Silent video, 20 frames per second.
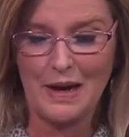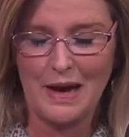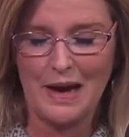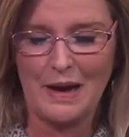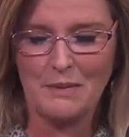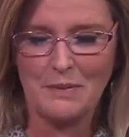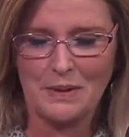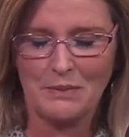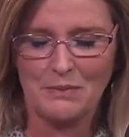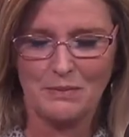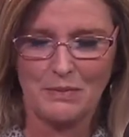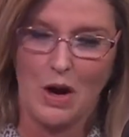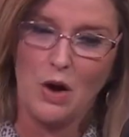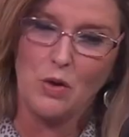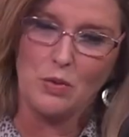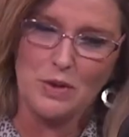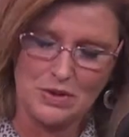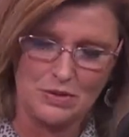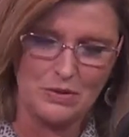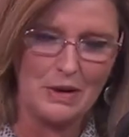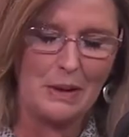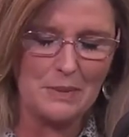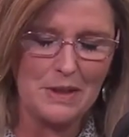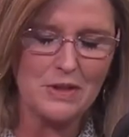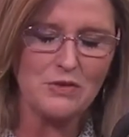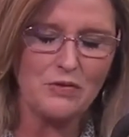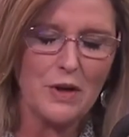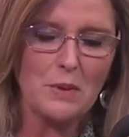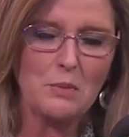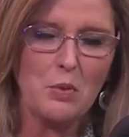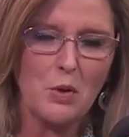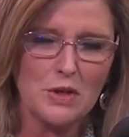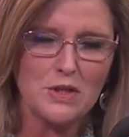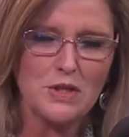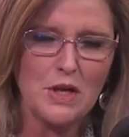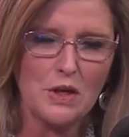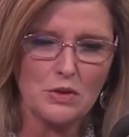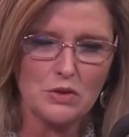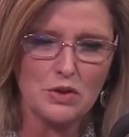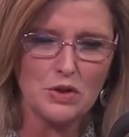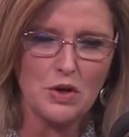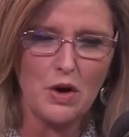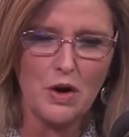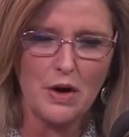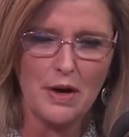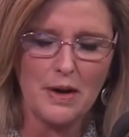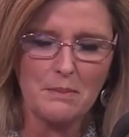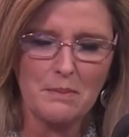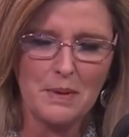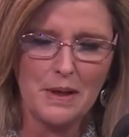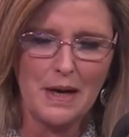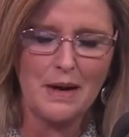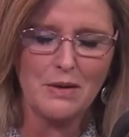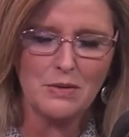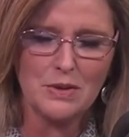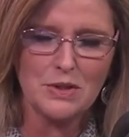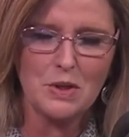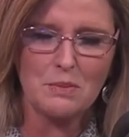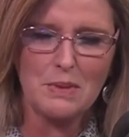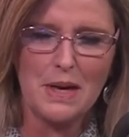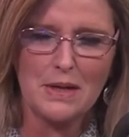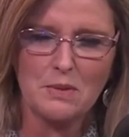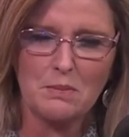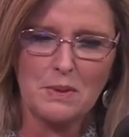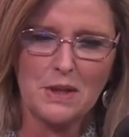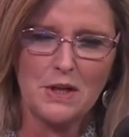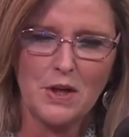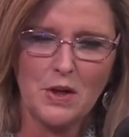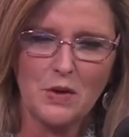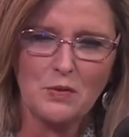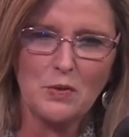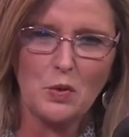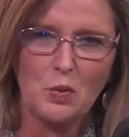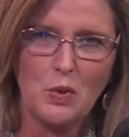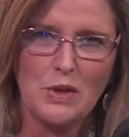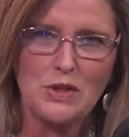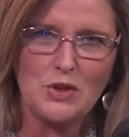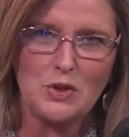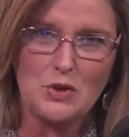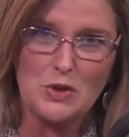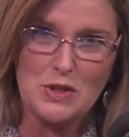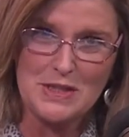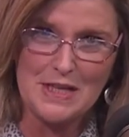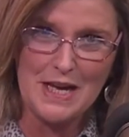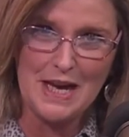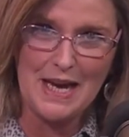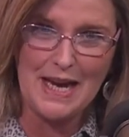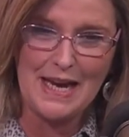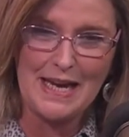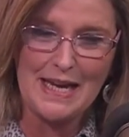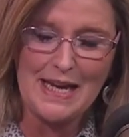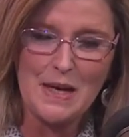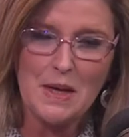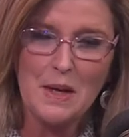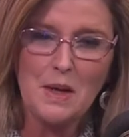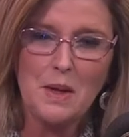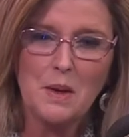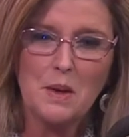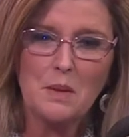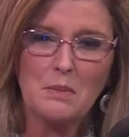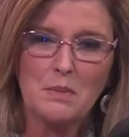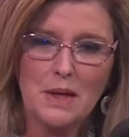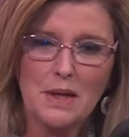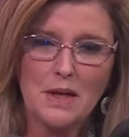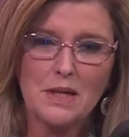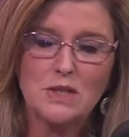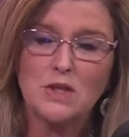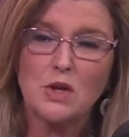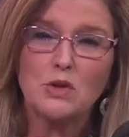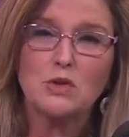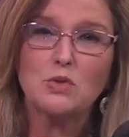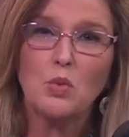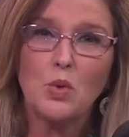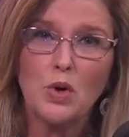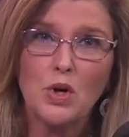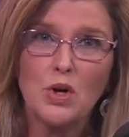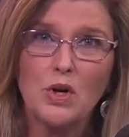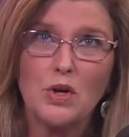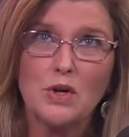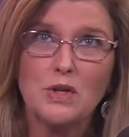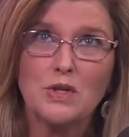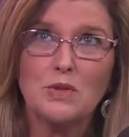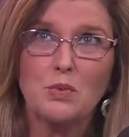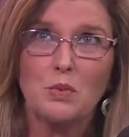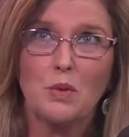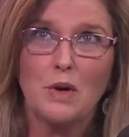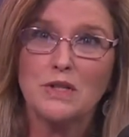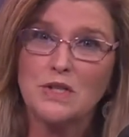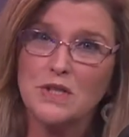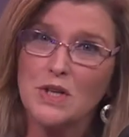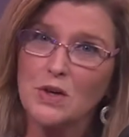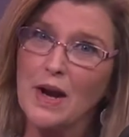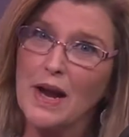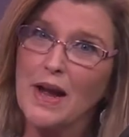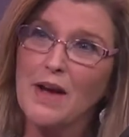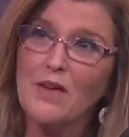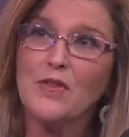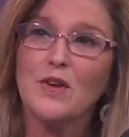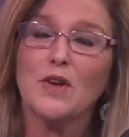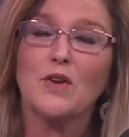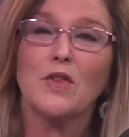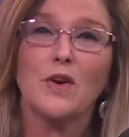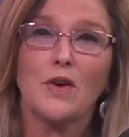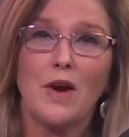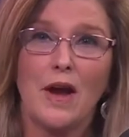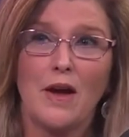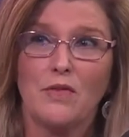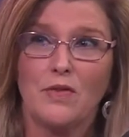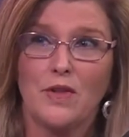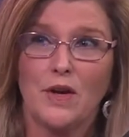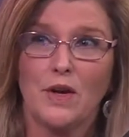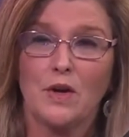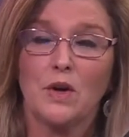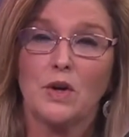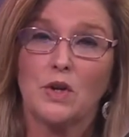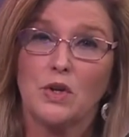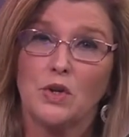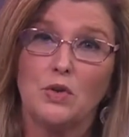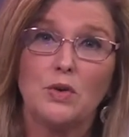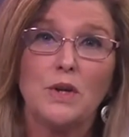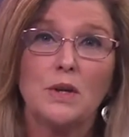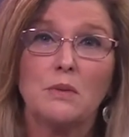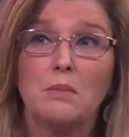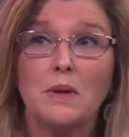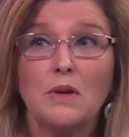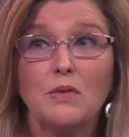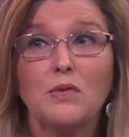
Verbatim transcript: I mean, always, I mean, it's very important to say you're sorry, but I always go back to be careful what you say yeah. because those words, once they're out there, they're out there. You yeah. can be